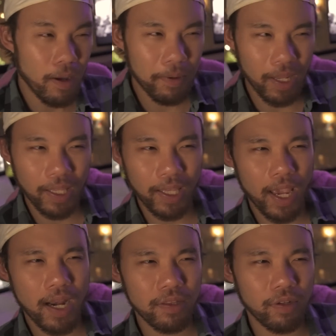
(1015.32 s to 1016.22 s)
But in
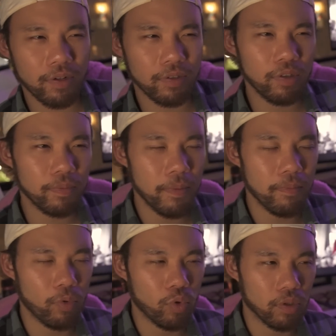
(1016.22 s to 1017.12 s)
canon, they're a little bit
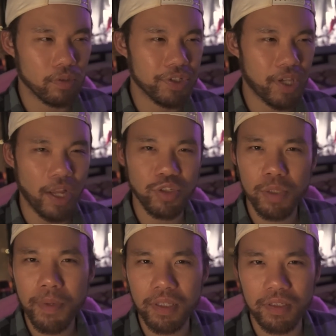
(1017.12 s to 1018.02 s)
more sketchy
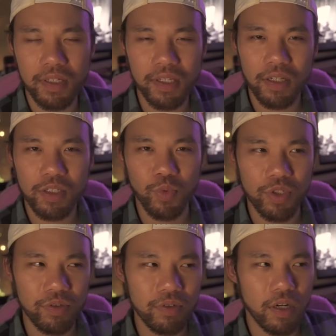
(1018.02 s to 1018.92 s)
about the details. We
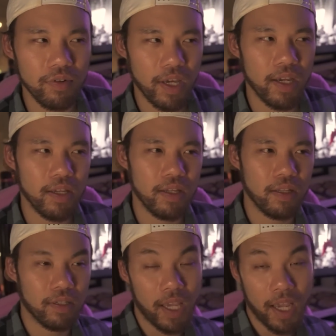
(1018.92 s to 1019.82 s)
do know that
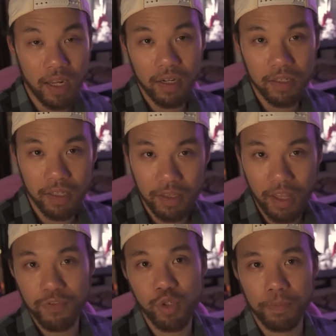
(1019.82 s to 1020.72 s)
in canon, the
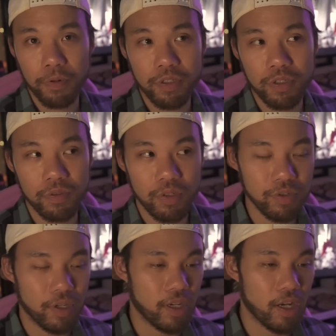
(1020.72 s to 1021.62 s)
death troopers, who
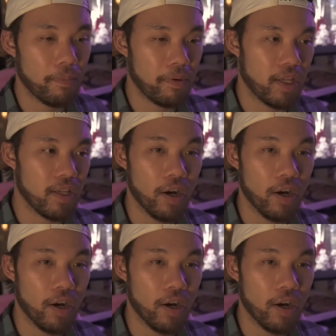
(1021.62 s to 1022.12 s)
usually accompany, you know,